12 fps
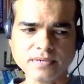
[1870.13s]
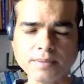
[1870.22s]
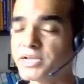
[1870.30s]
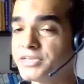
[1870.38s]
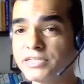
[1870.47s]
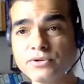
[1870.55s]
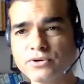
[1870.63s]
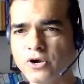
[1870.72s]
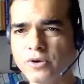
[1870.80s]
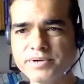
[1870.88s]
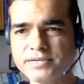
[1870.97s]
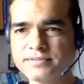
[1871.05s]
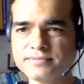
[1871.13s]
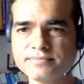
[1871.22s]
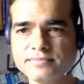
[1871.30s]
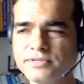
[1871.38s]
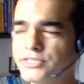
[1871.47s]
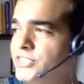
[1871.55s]
I'm getting your comments.
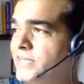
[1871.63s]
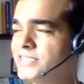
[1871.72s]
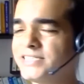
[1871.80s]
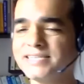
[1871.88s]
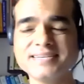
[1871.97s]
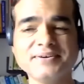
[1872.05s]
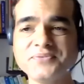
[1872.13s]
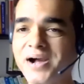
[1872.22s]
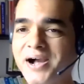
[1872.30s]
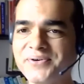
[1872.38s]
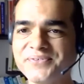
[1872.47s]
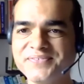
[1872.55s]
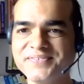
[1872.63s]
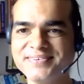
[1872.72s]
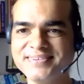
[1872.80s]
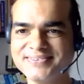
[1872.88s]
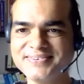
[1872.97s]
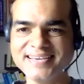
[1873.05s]
You're changing. Wow.
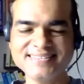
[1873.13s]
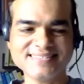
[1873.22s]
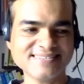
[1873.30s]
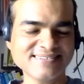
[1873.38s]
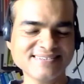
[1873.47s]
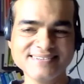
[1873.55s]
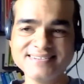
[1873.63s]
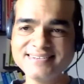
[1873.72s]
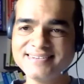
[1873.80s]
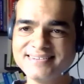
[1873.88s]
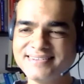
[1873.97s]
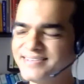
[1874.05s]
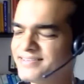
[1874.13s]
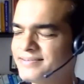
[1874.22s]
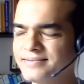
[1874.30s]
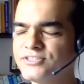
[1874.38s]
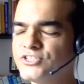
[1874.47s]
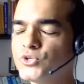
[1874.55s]
So nice.
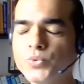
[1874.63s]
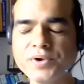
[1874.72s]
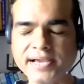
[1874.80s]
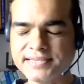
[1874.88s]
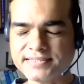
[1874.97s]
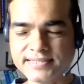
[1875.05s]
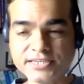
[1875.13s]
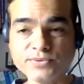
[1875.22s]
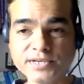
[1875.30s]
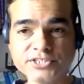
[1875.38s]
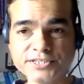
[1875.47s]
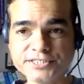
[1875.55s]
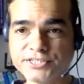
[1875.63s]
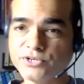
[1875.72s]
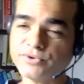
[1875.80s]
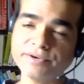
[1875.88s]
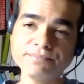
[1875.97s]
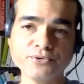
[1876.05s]
So nice that you are changing.
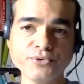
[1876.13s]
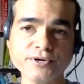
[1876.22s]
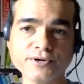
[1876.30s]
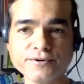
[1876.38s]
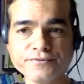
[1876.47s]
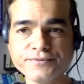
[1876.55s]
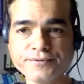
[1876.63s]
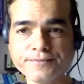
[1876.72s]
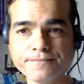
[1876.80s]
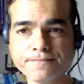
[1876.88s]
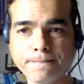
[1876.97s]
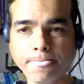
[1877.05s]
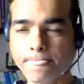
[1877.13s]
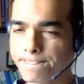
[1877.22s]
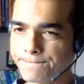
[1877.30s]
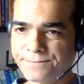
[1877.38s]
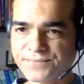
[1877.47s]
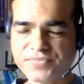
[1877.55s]
You're improving all of
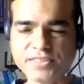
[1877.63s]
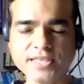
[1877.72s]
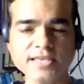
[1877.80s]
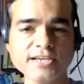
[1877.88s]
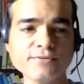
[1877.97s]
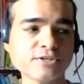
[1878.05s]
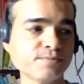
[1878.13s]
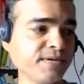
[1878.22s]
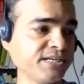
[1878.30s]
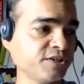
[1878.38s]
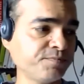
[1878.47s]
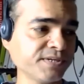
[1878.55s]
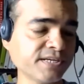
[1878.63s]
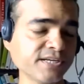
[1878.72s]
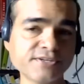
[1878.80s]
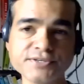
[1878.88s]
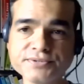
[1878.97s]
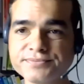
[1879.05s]
you. It was a pleasure
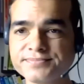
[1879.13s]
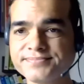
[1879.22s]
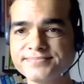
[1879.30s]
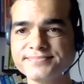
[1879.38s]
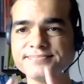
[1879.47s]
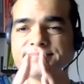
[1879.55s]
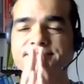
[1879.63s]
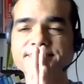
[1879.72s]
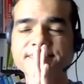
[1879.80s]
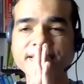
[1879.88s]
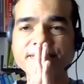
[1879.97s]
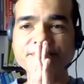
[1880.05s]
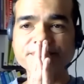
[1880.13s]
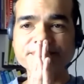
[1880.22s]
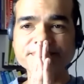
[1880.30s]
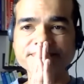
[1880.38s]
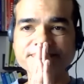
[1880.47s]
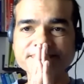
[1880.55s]
speaking to you. Thank you.
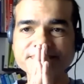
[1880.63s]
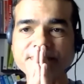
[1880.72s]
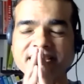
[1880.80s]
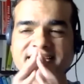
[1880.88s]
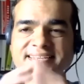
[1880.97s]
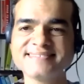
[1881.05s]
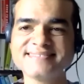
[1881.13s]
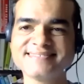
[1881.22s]
Bye-bye.